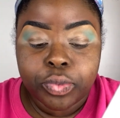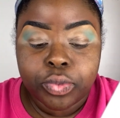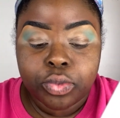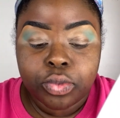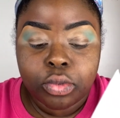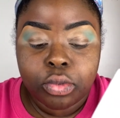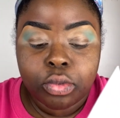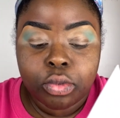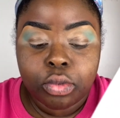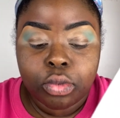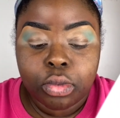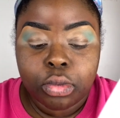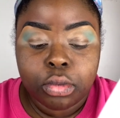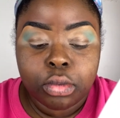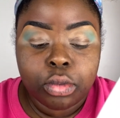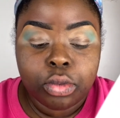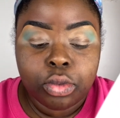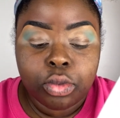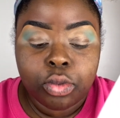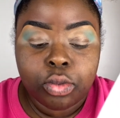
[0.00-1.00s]

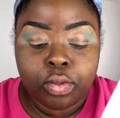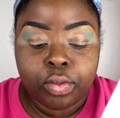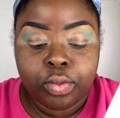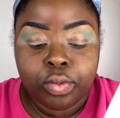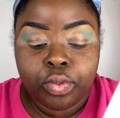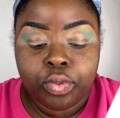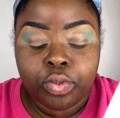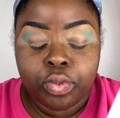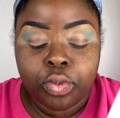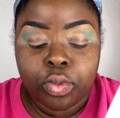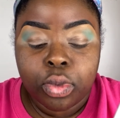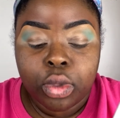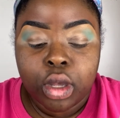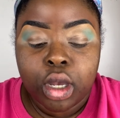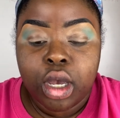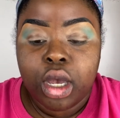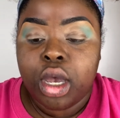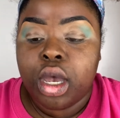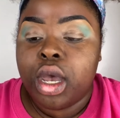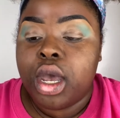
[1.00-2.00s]

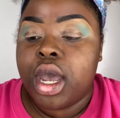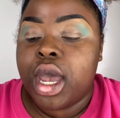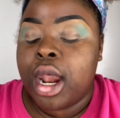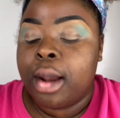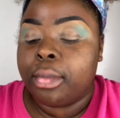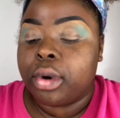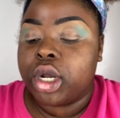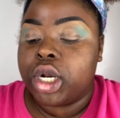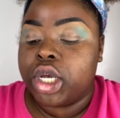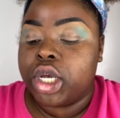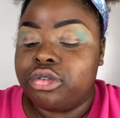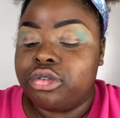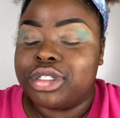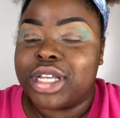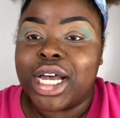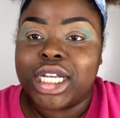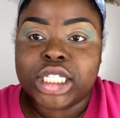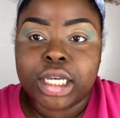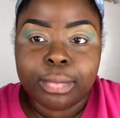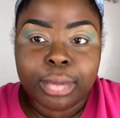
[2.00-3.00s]
And I'm going to
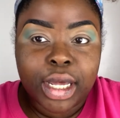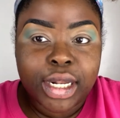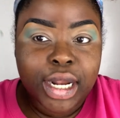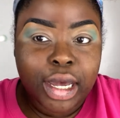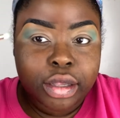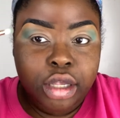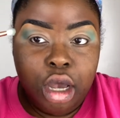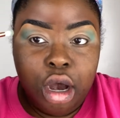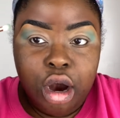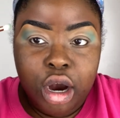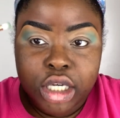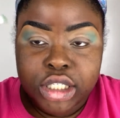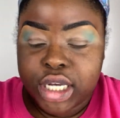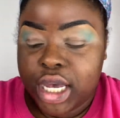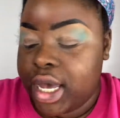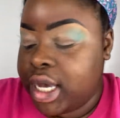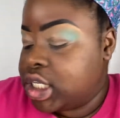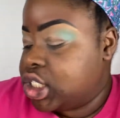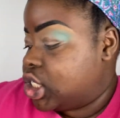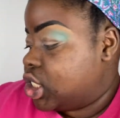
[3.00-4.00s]
that to blend out the harsh
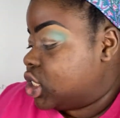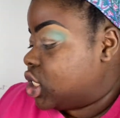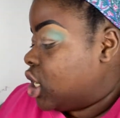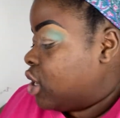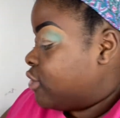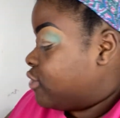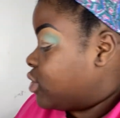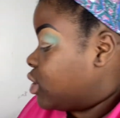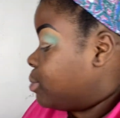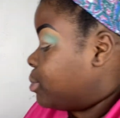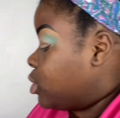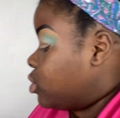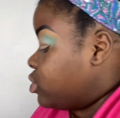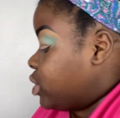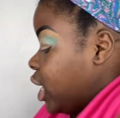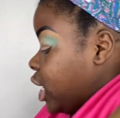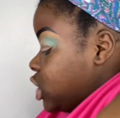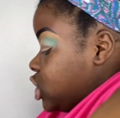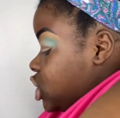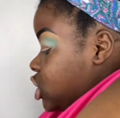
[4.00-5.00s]
edges of the blue that
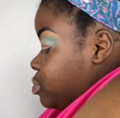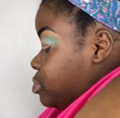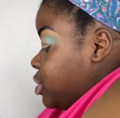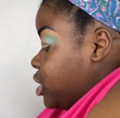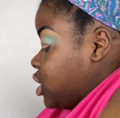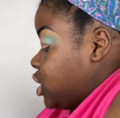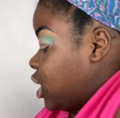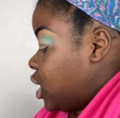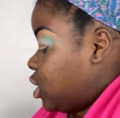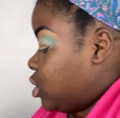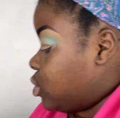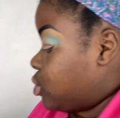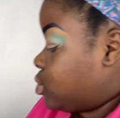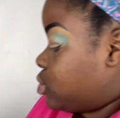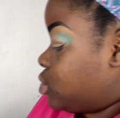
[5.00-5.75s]
I just put down.